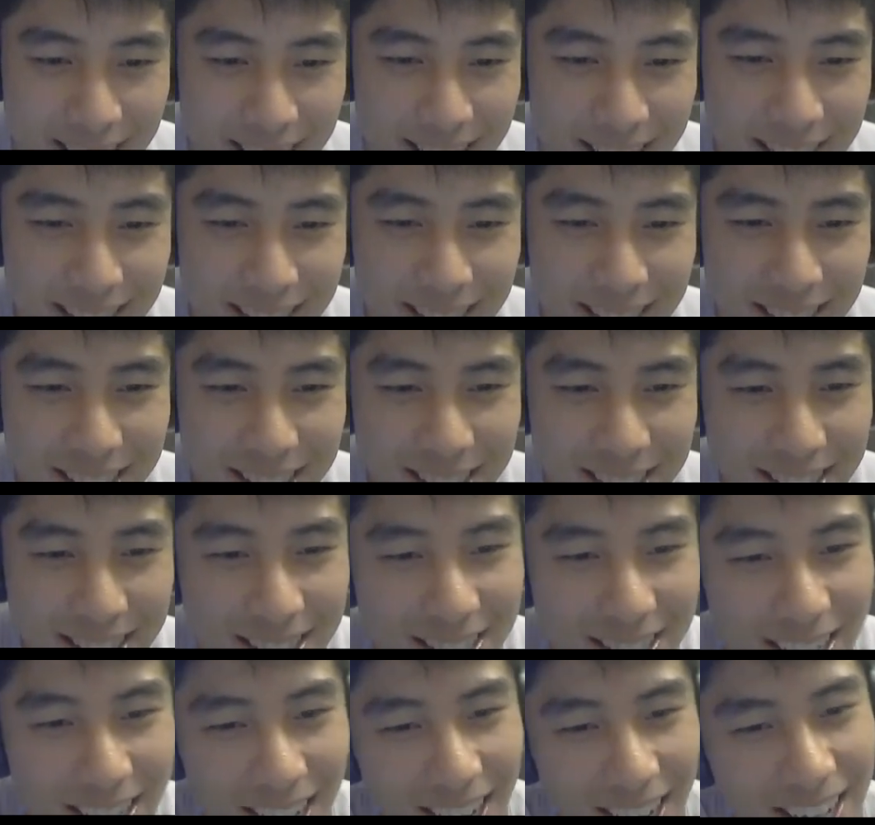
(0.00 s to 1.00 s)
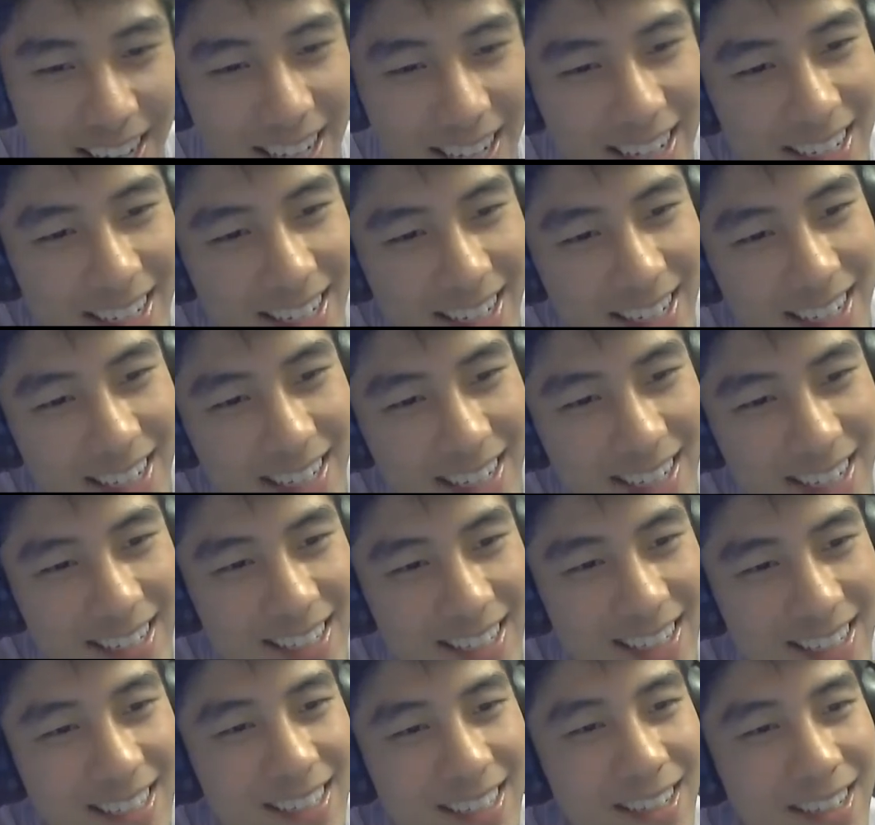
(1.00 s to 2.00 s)
Yeah, a few
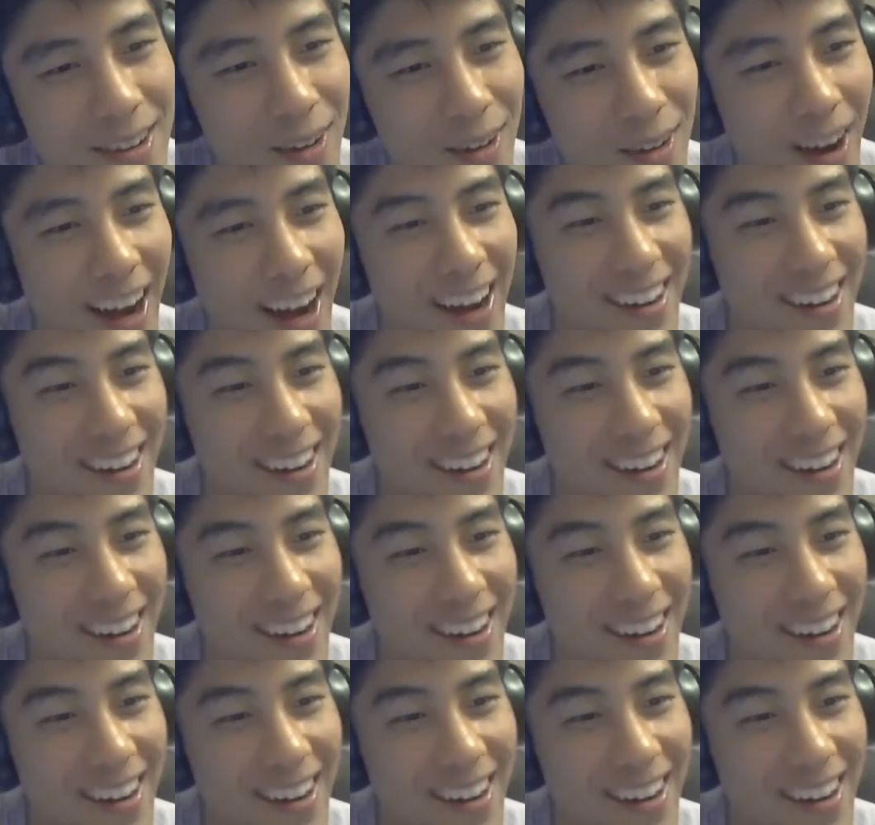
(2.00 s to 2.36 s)
punch out